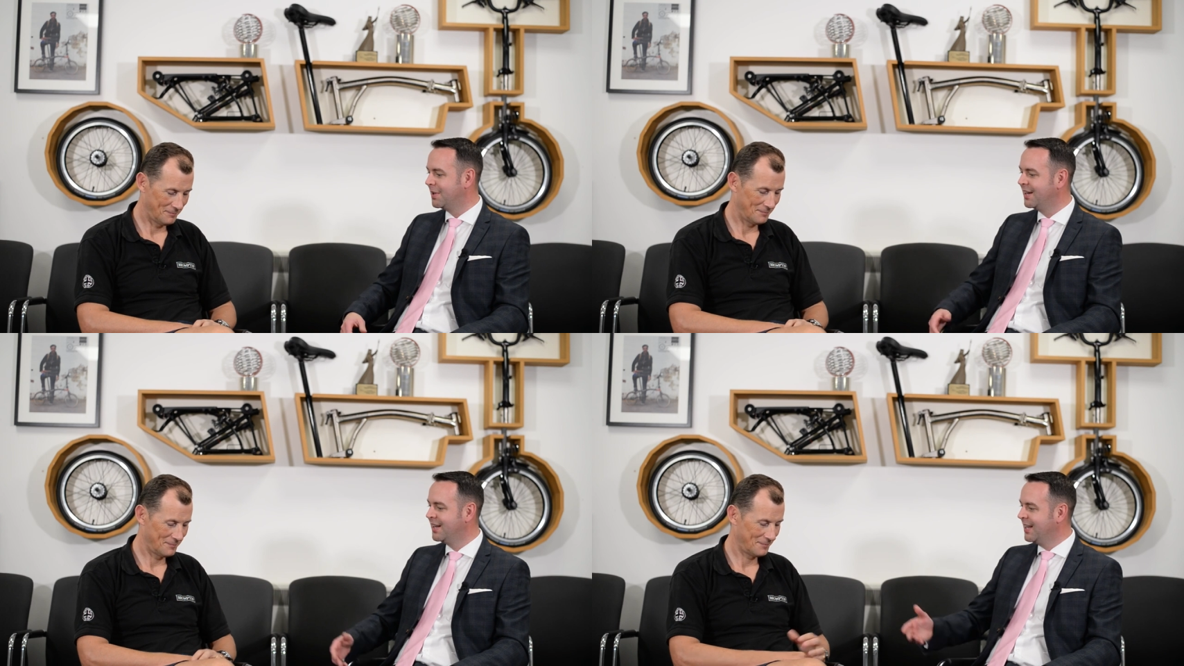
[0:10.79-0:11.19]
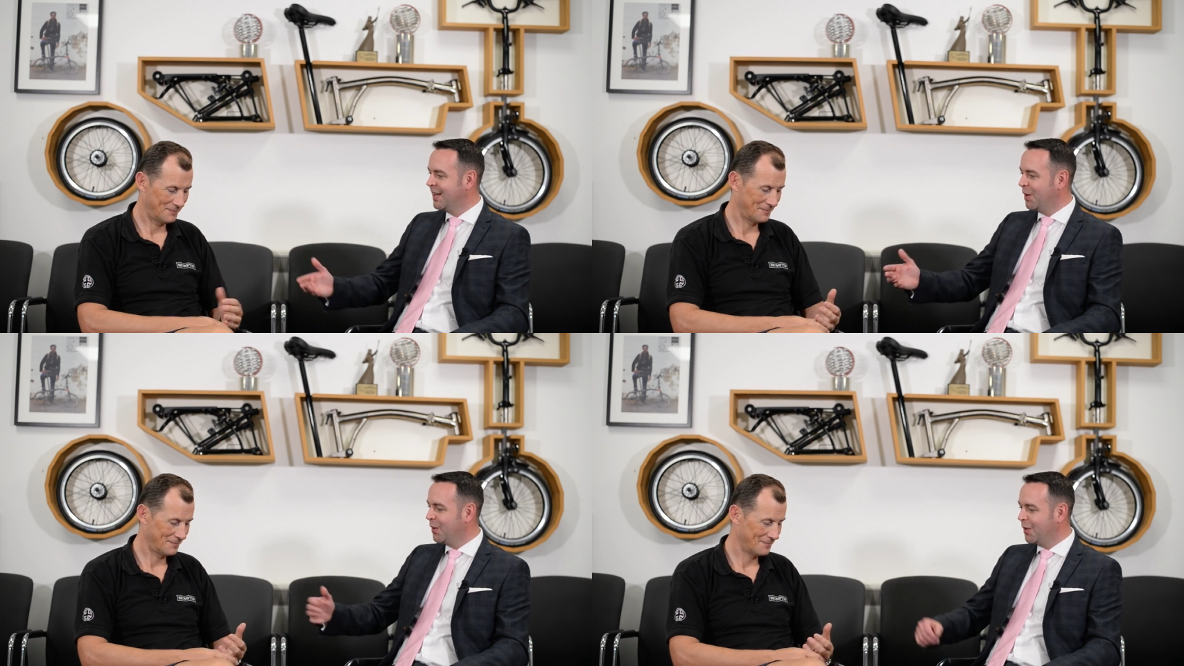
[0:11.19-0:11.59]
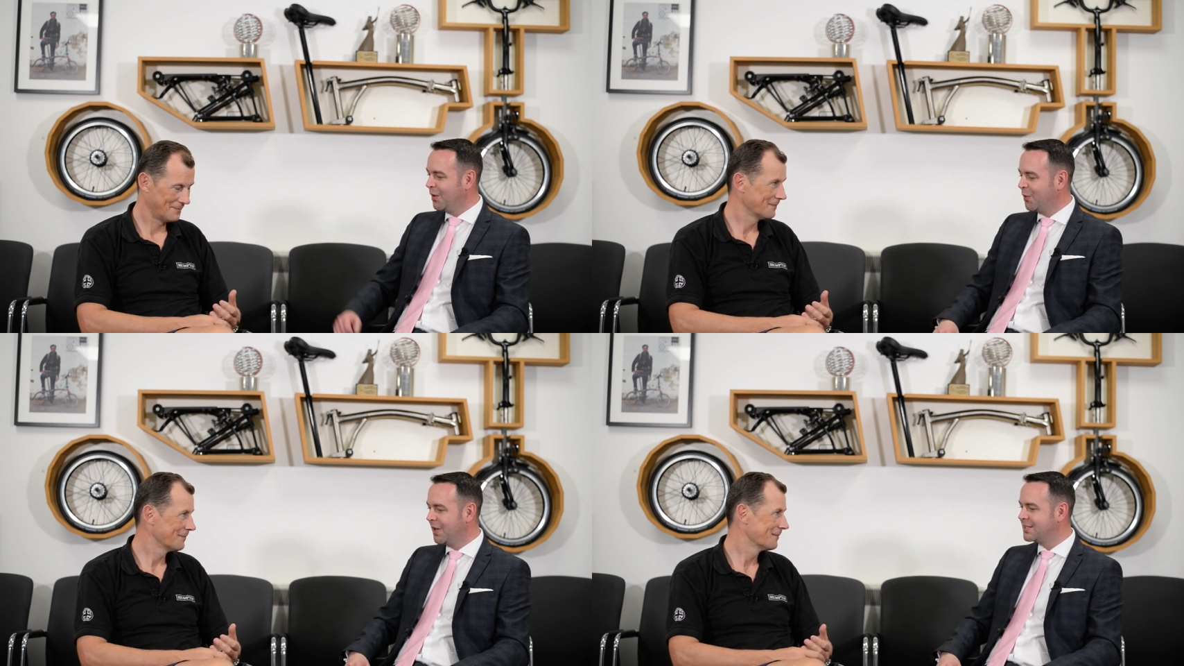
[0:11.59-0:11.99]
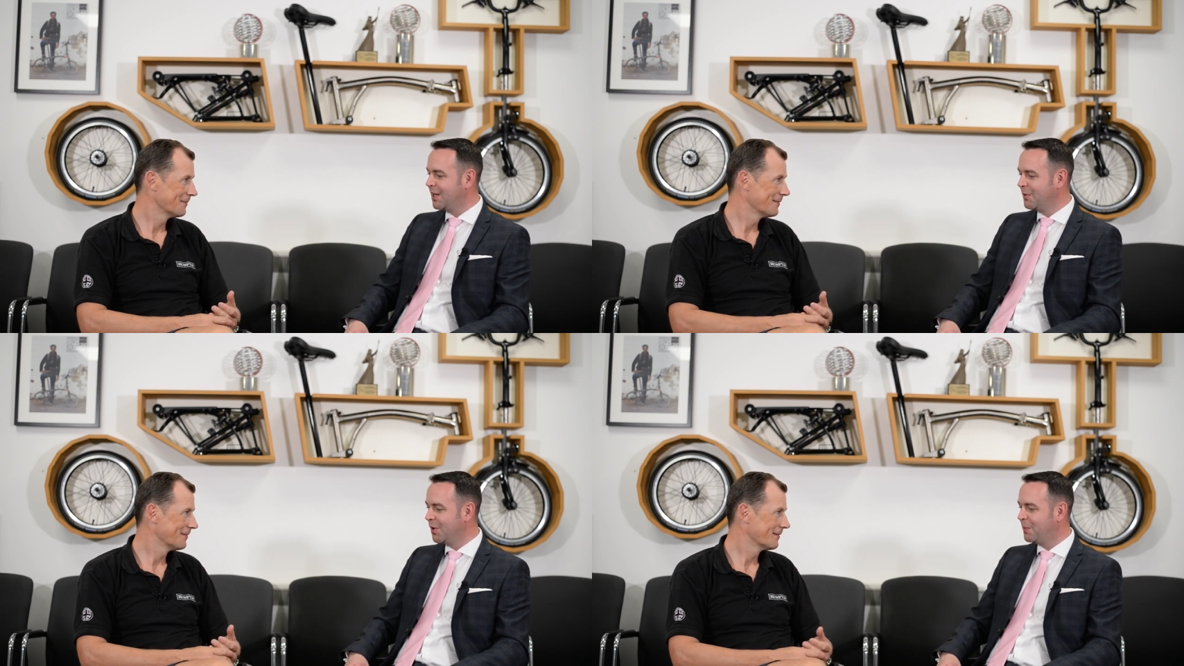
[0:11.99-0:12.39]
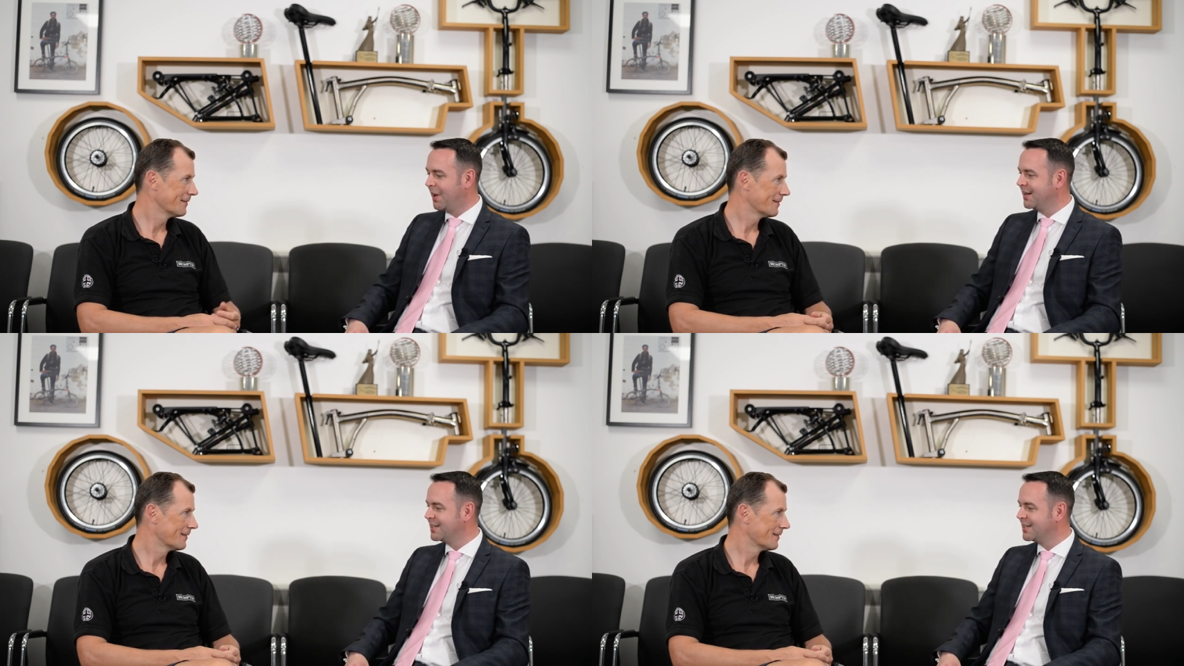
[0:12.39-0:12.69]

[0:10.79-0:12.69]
Speaker 1: but Will, tell me all about